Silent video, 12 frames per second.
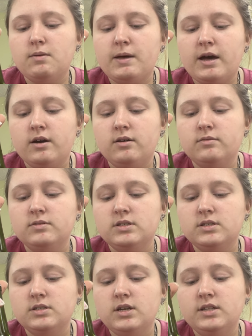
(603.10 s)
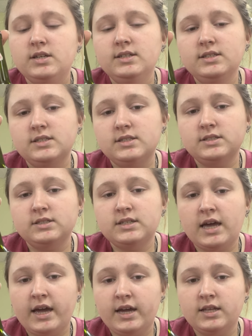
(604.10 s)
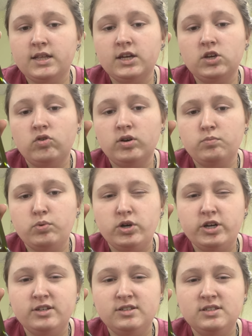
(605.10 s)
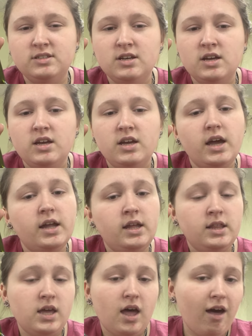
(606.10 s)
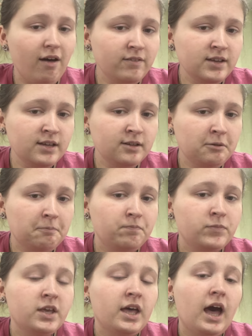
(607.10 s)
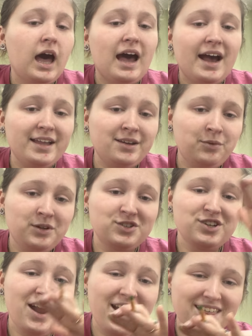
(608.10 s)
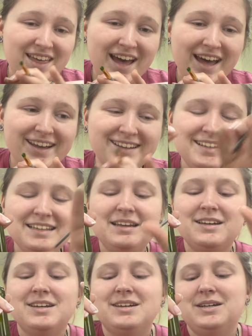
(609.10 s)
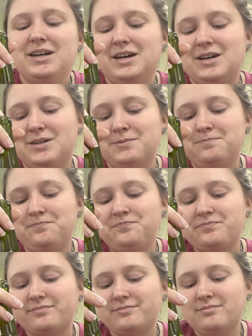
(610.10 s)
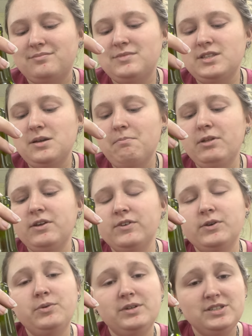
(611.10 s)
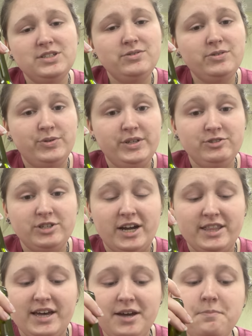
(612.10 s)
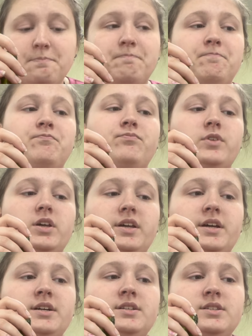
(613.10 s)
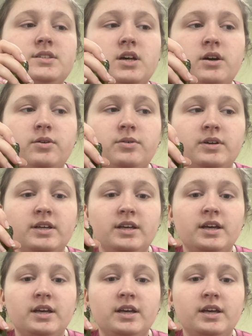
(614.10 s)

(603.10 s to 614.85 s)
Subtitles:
about, it did say that you could put it in the oven. I didn't want to try that, but if you want to, you can try that. And so